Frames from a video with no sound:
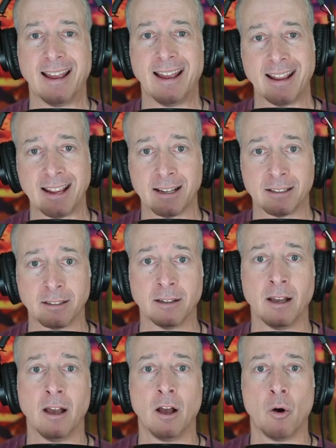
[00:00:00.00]

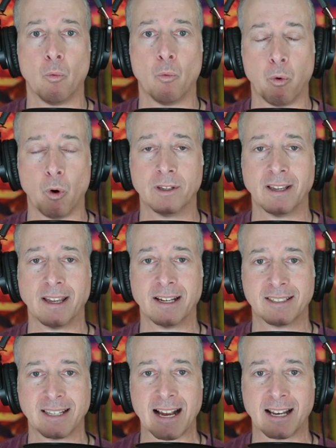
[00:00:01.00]
and what
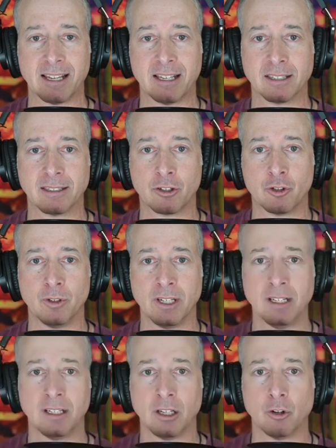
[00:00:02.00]
exactly is it that you
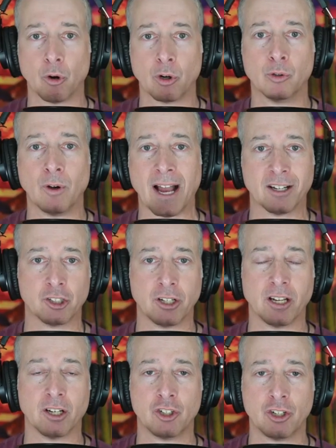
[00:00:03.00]
need in order to
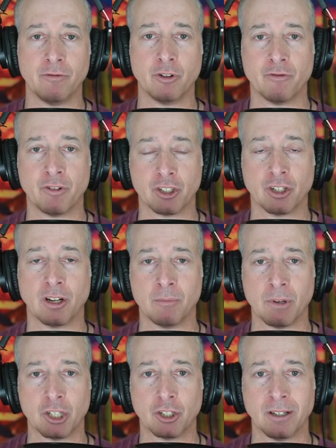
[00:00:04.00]
actually achieve your vision
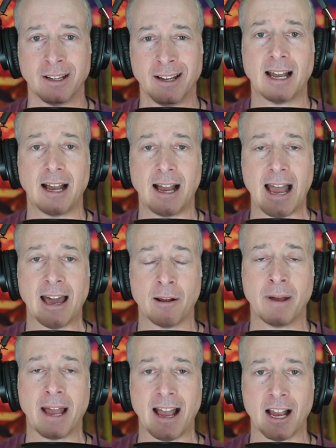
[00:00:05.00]
and mission.
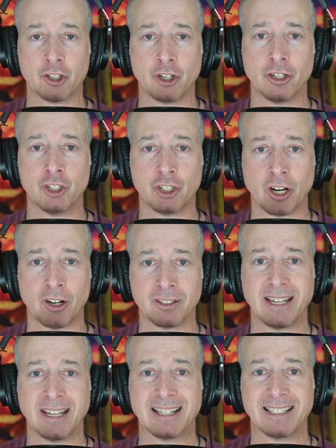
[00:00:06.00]
Adam actually
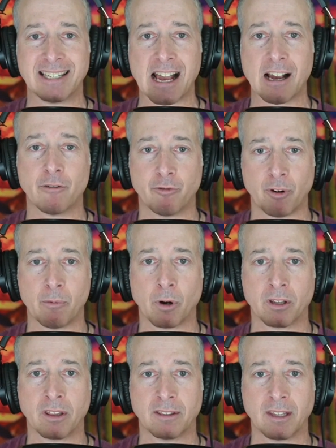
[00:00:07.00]
shares the exact
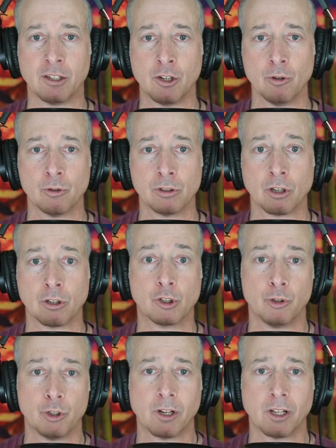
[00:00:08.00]
framework that they use
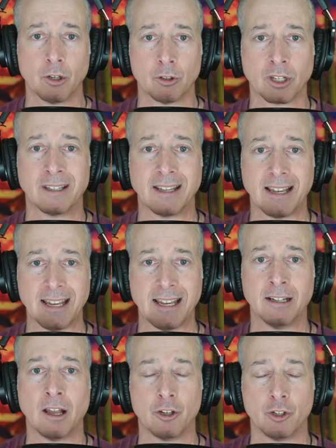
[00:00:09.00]
so you can use it
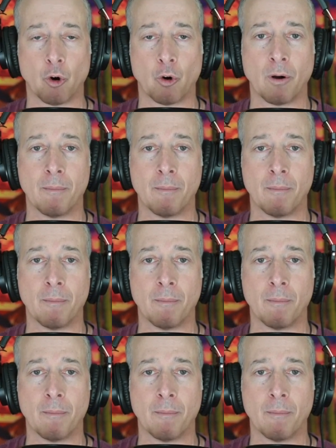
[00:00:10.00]
in your